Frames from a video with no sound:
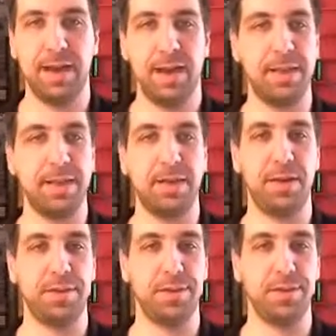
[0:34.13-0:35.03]
Nothing
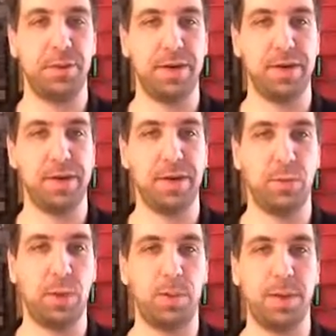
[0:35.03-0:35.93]
cost me more than I think
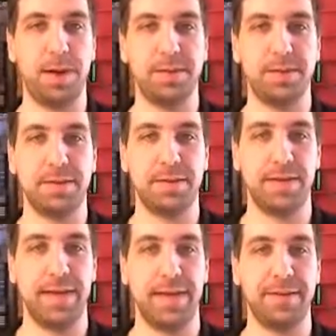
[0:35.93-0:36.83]
$12
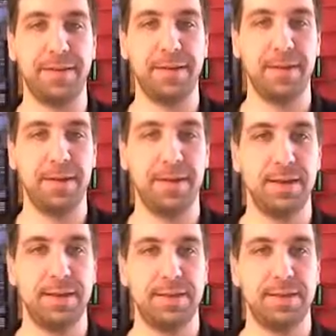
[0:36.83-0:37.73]
altogether.
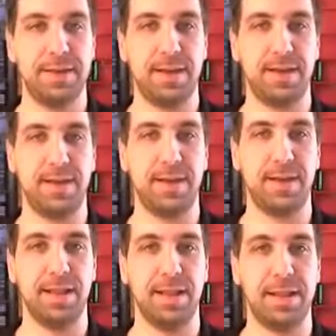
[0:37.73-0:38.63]
So a
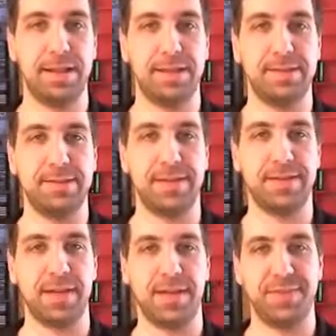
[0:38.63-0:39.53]
lot of good stuff
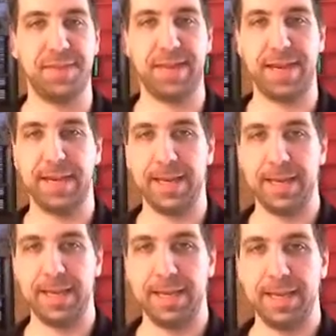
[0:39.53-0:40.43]
to cover today.
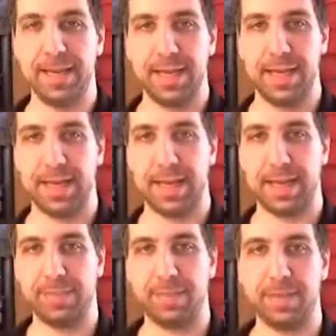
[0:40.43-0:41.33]

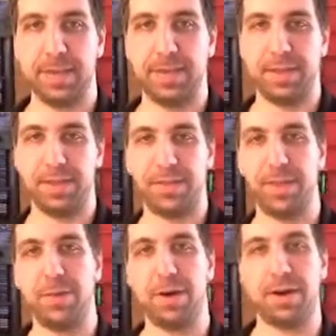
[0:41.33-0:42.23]
Between the flea
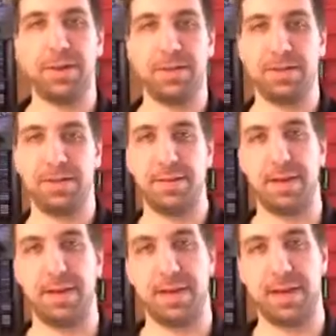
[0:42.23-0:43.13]
markets,
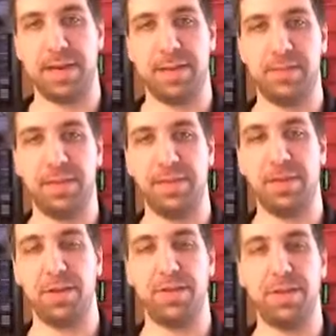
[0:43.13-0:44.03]
the
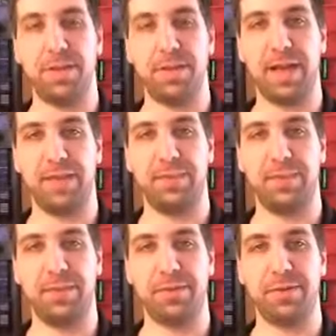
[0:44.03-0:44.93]
local classic
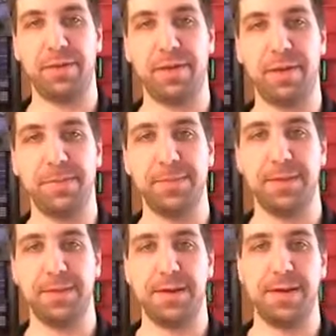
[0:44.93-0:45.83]
retro video game
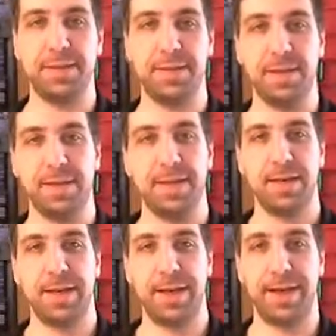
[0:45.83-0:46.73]
stores,
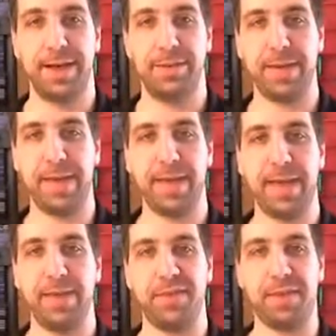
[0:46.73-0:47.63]
we had
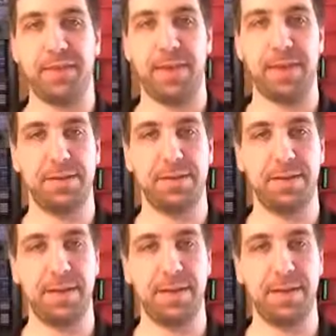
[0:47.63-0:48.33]
Naver this past